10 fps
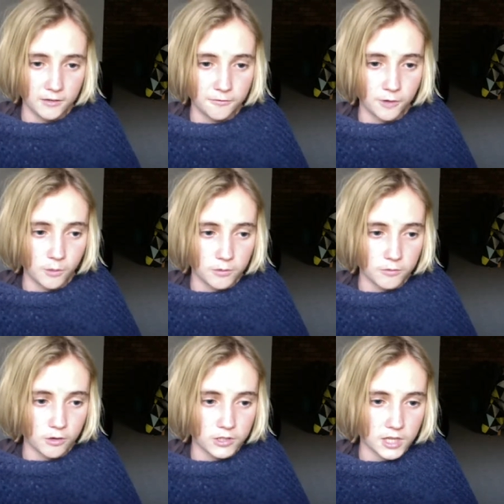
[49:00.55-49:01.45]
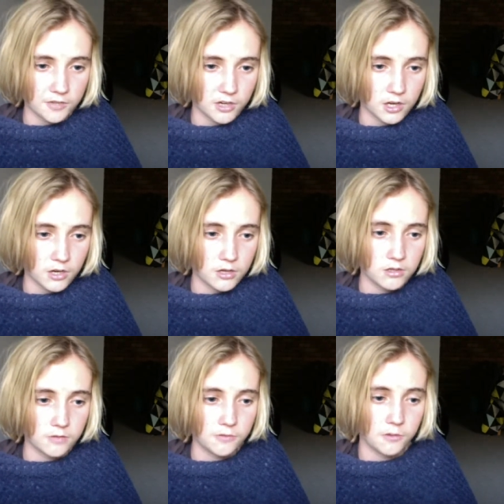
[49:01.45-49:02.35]
Filmed a vlog yesterday,
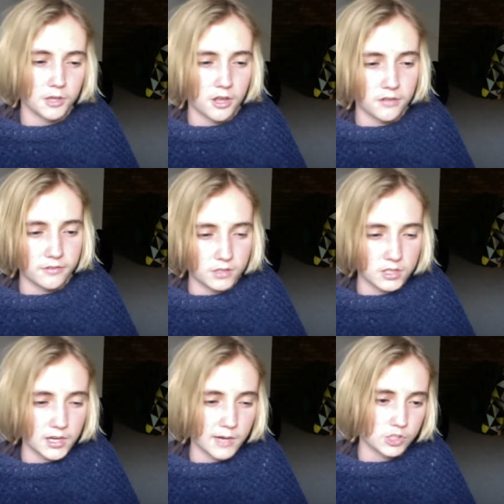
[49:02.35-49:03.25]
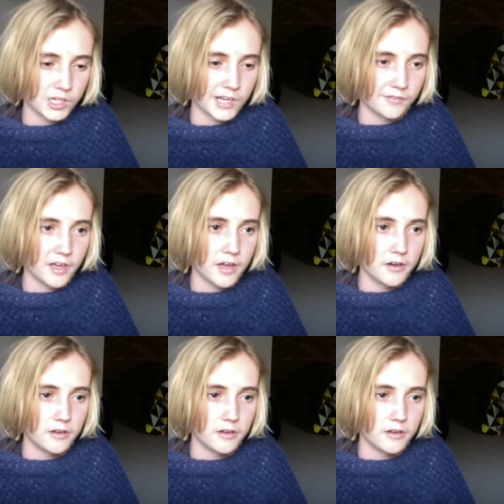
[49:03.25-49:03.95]
filmed another vlog today, which I have to edit.